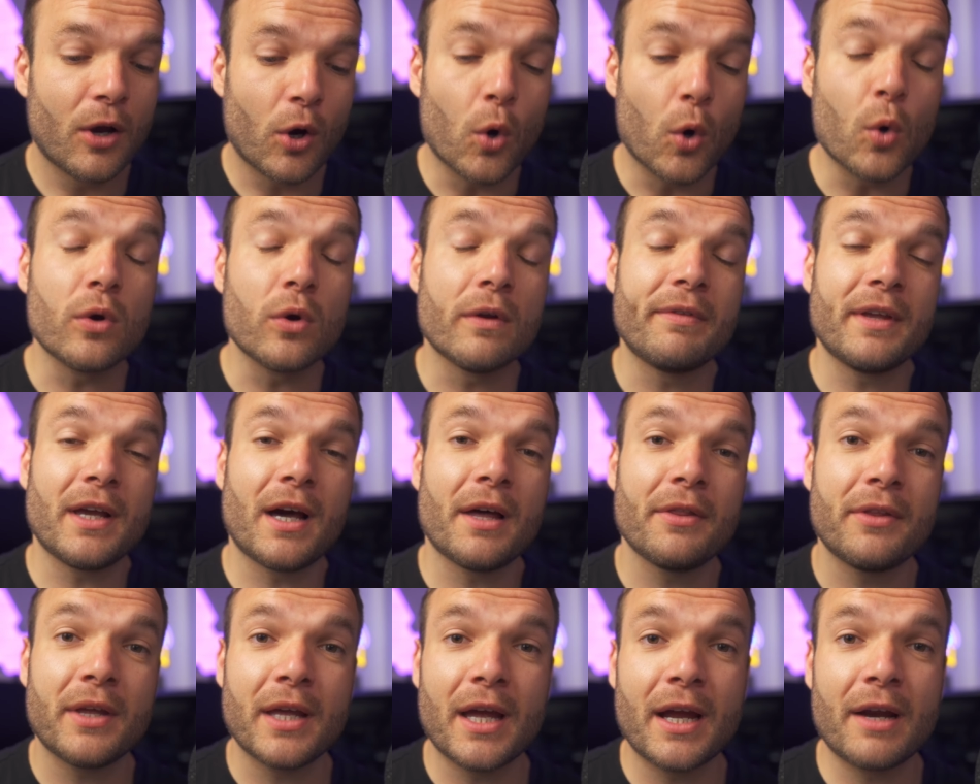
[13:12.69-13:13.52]
All of the
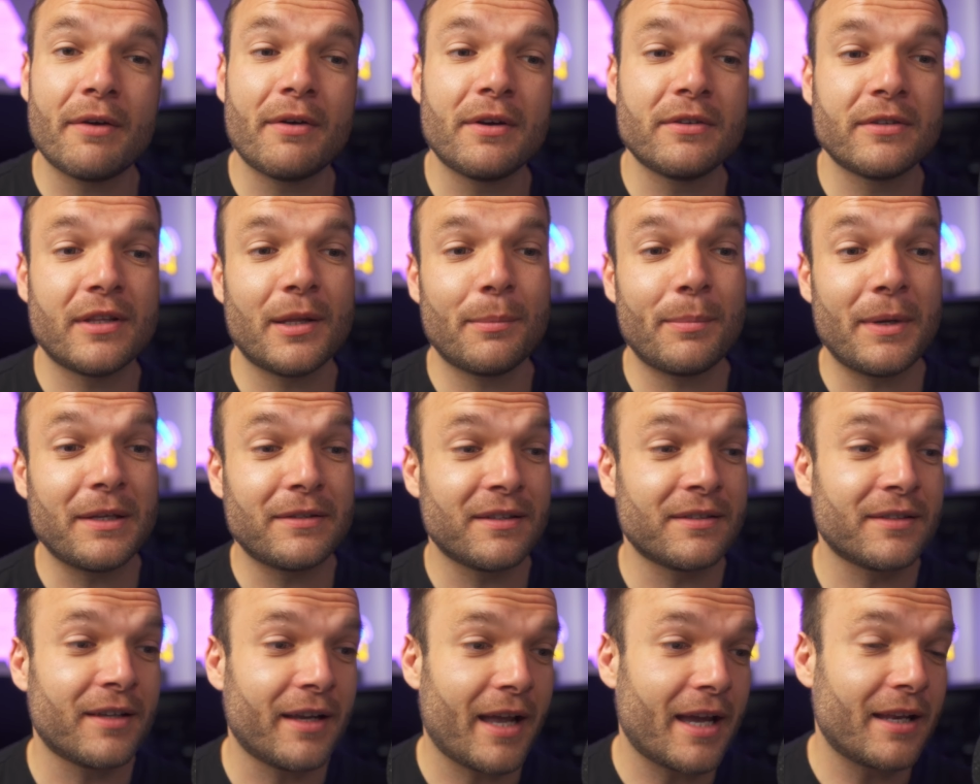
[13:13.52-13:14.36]
other areas of their
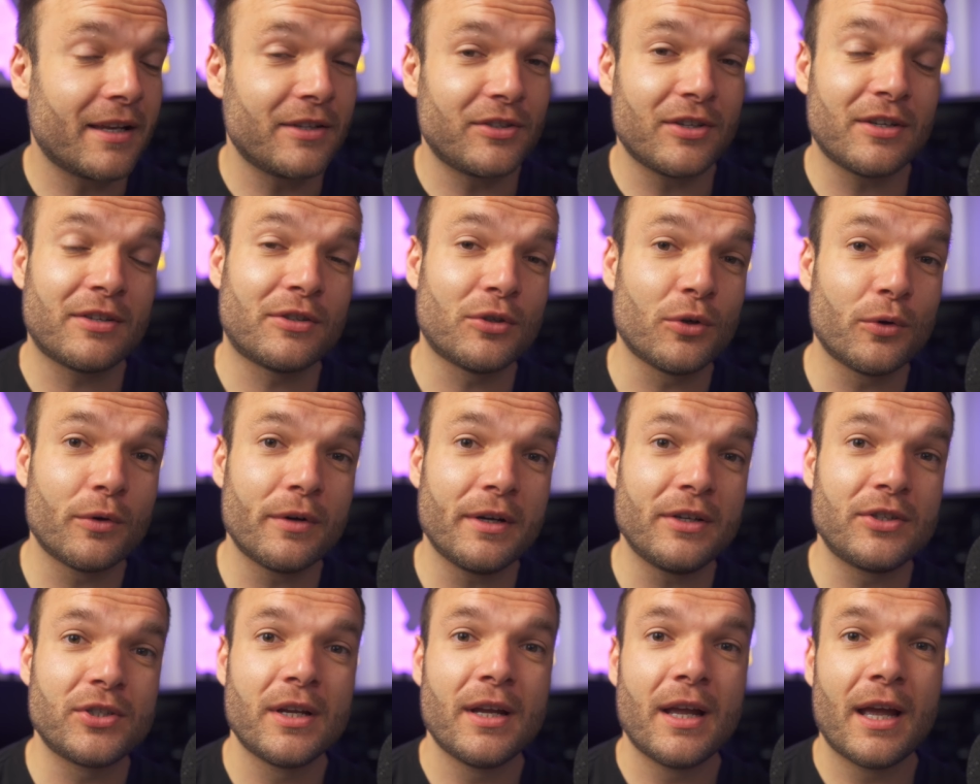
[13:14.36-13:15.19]
business, like energy
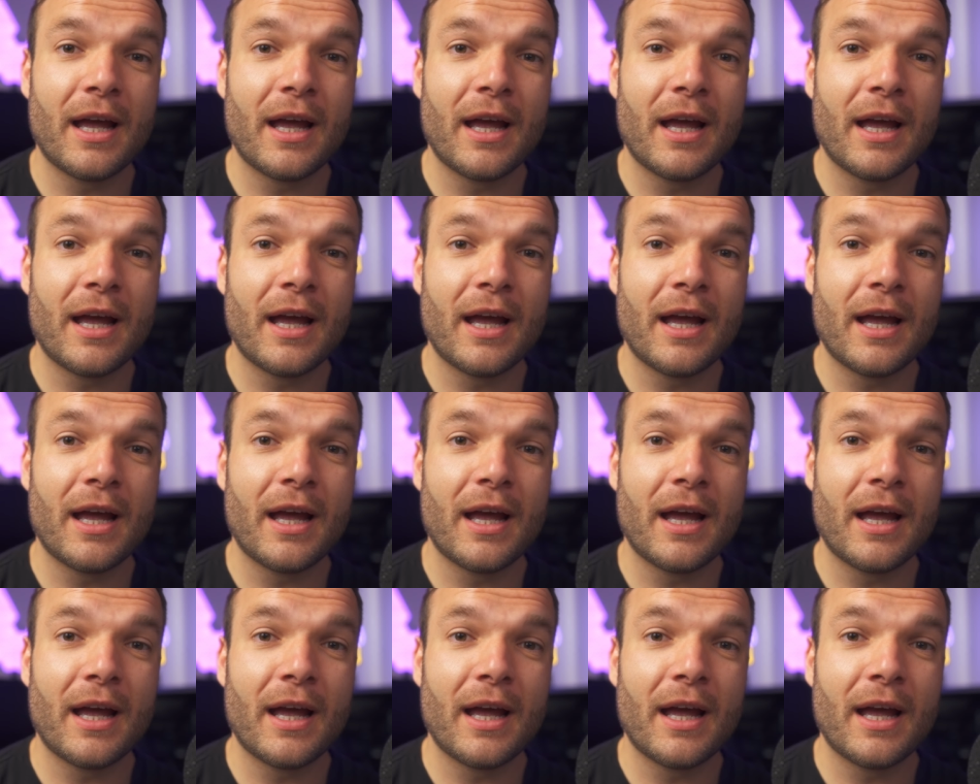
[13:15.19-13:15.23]
storage